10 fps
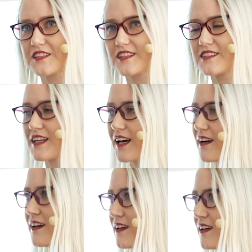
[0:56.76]
it
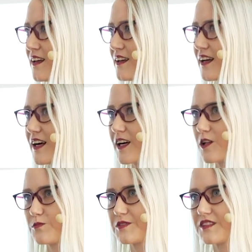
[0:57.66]

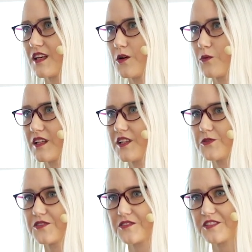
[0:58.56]
helps with
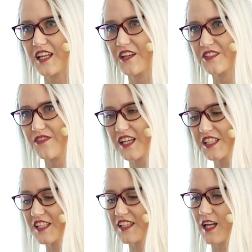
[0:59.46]
user
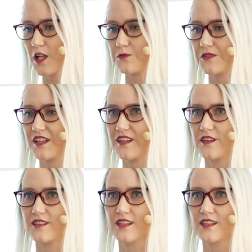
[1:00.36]
satisfaction, it helps with